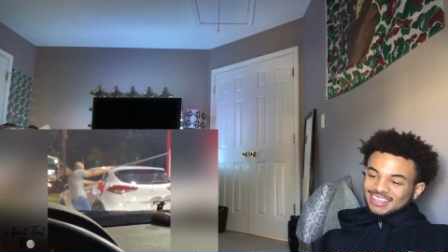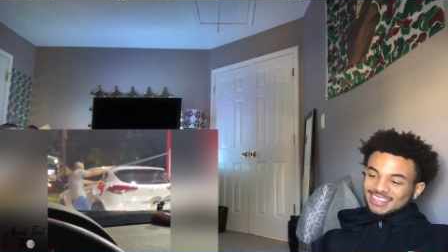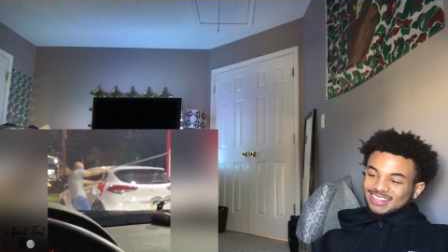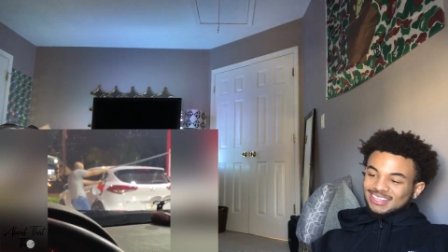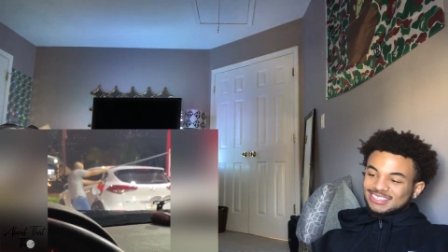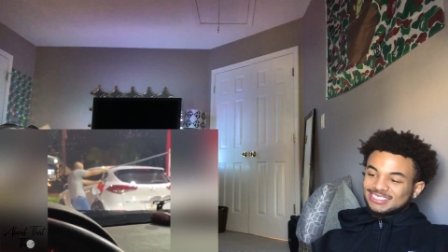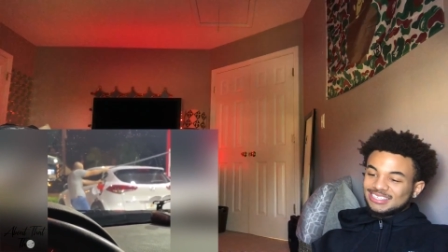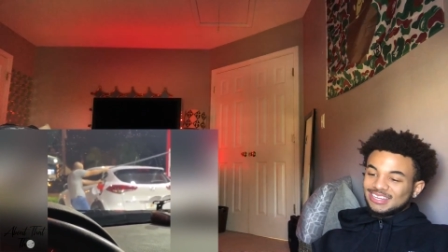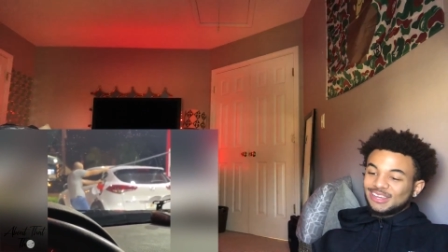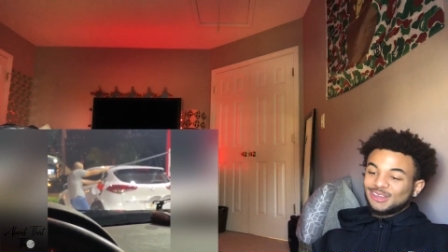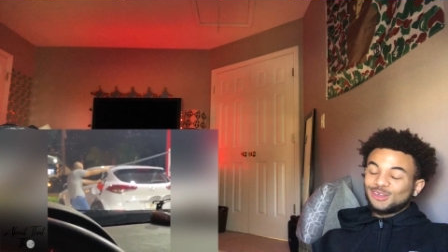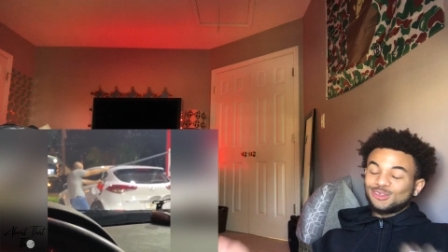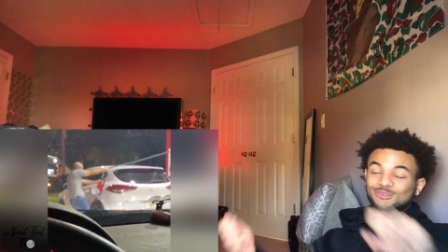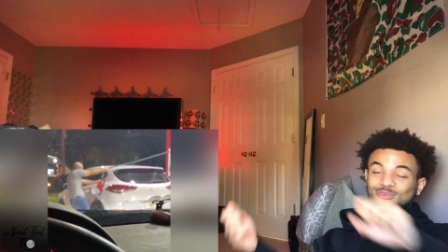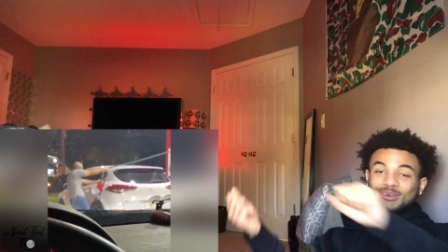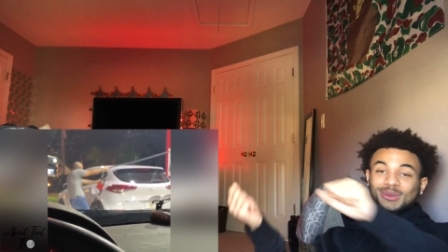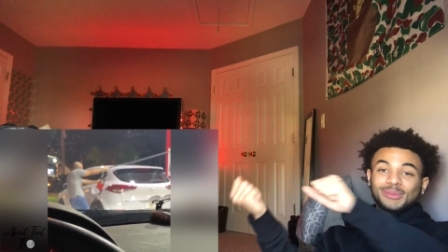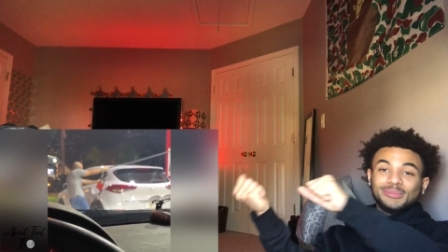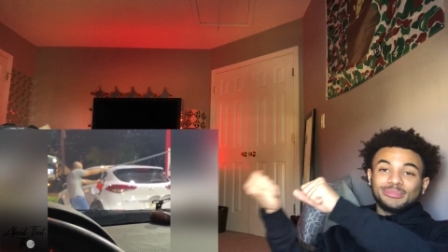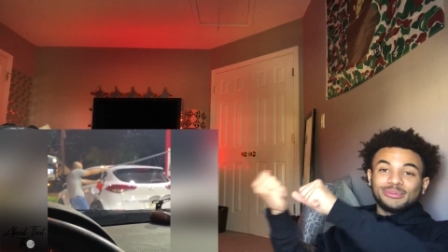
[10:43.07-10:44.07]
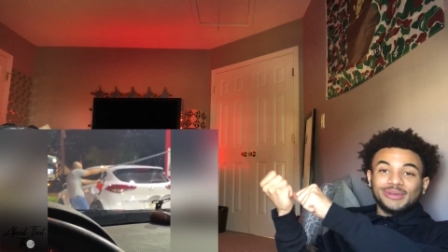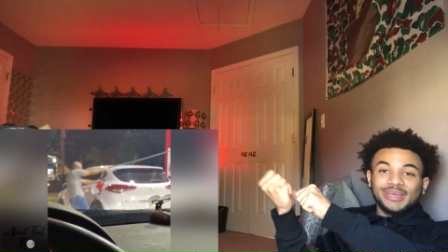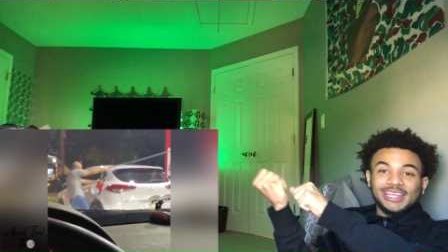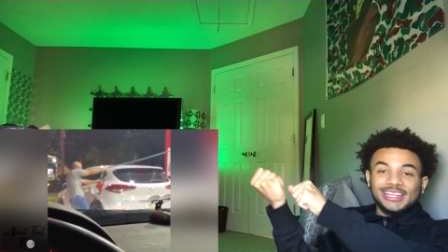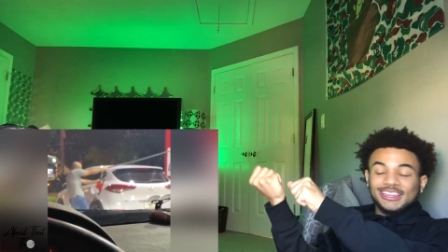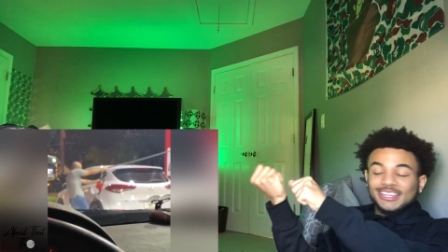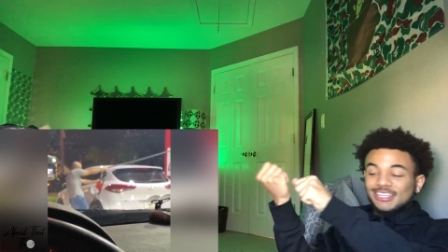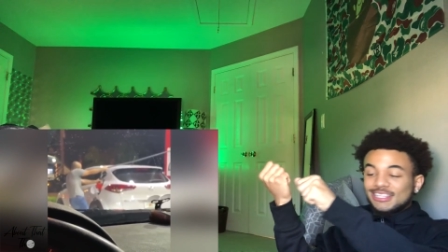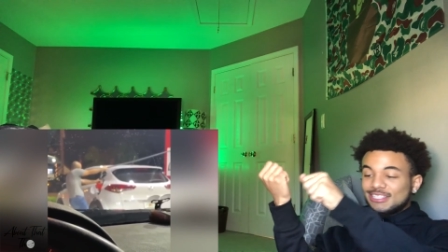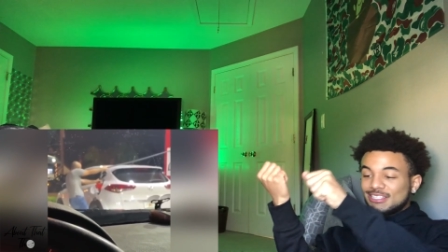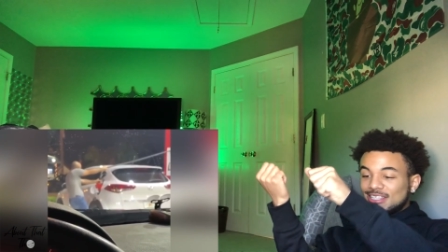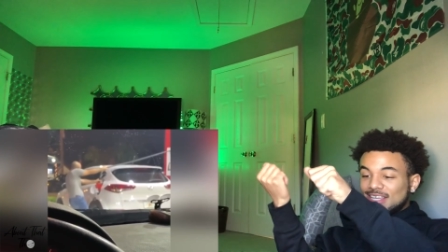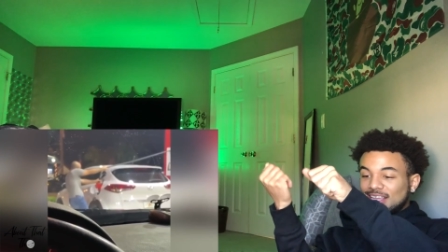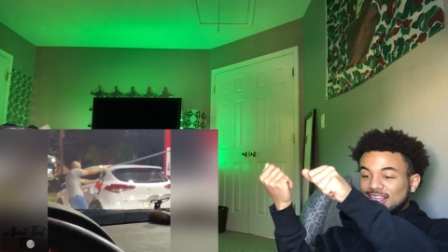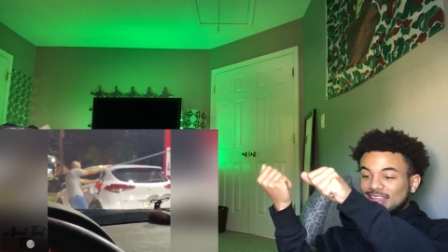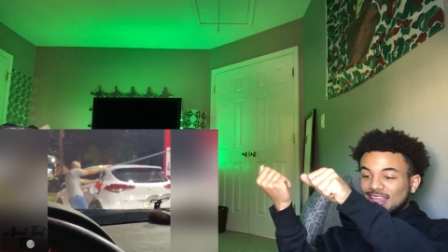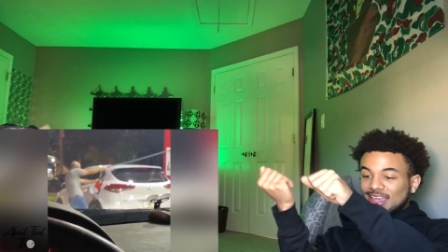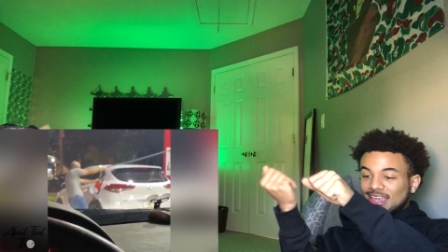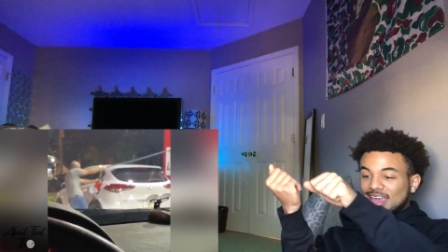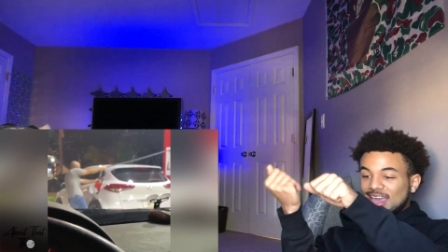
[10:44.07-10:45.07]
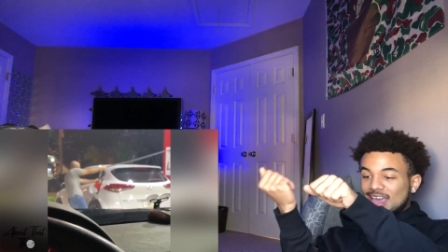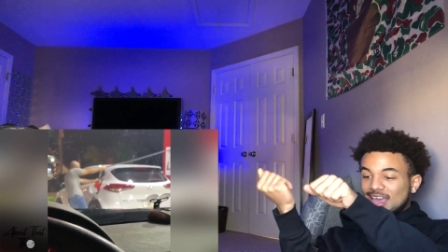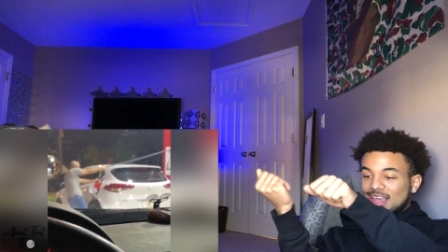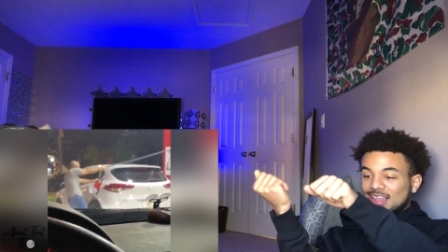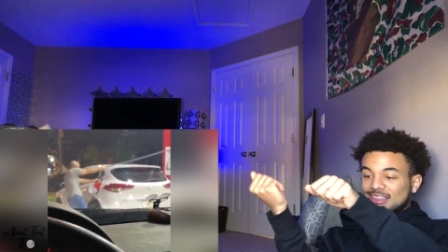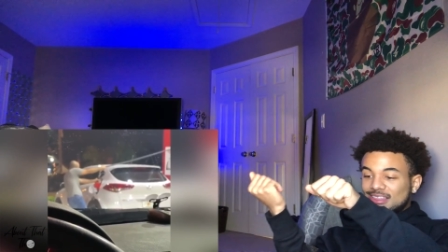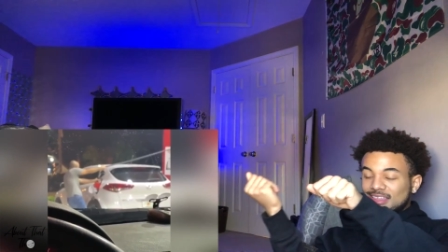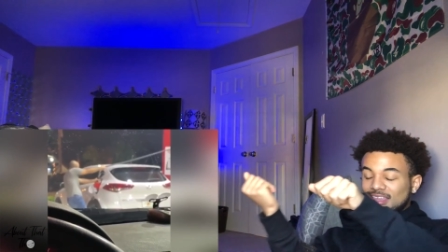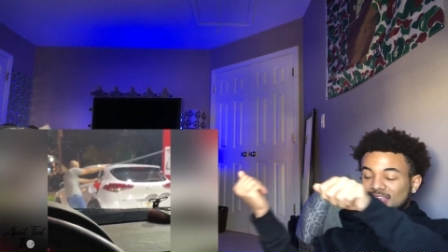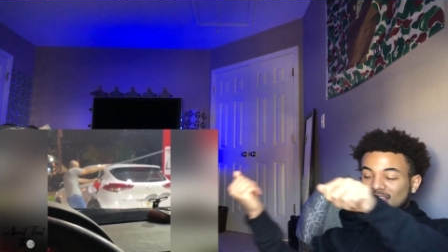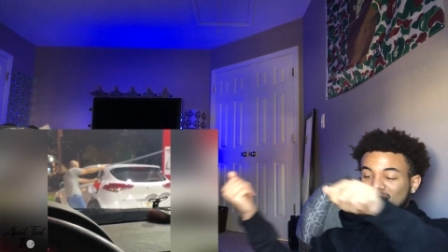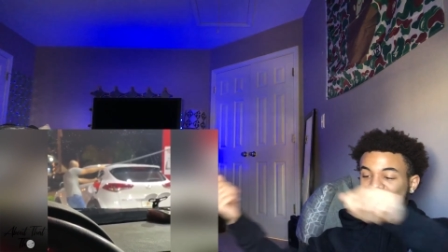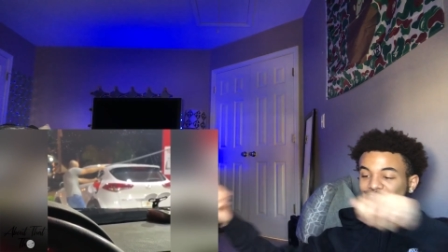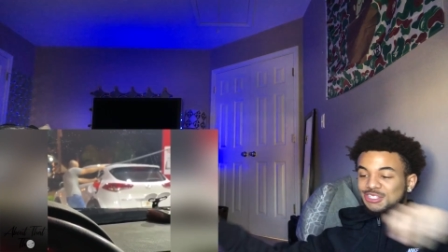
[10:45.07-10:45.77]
This nigga is gonna break the, the, the gas thing